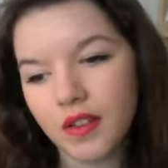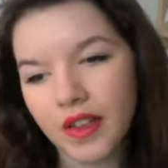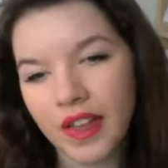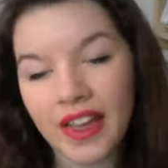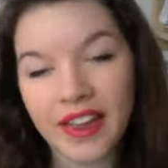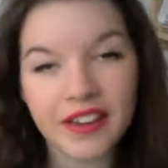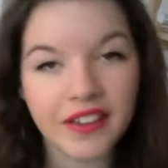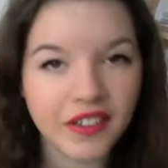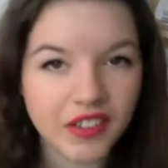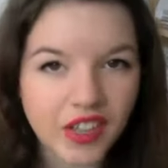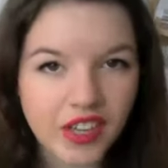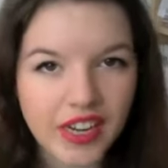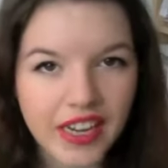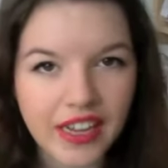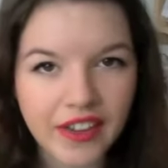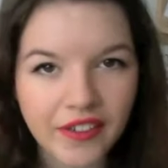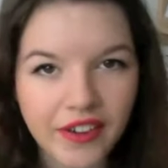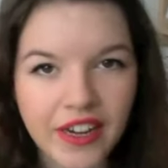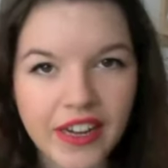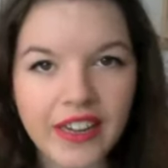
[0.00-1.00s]

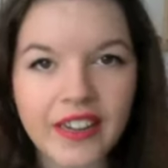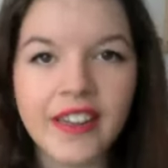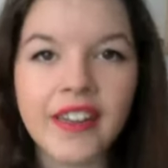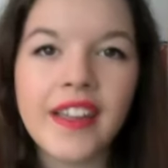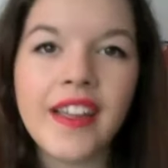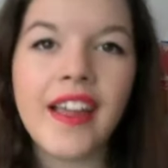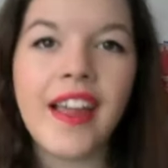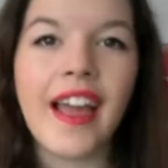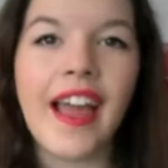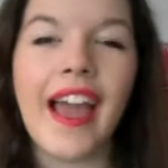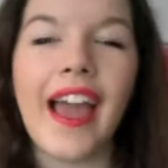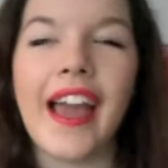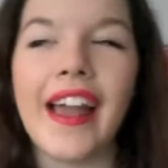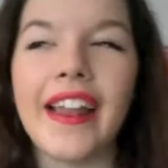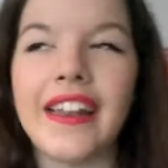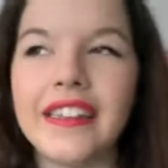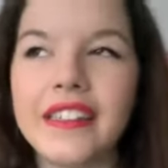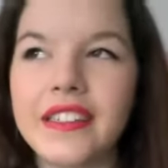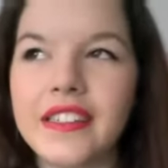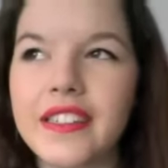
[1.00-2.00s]
engineering.
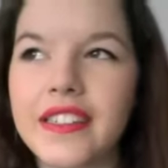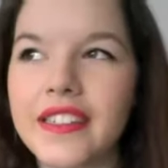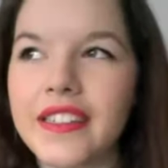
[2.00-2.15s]
And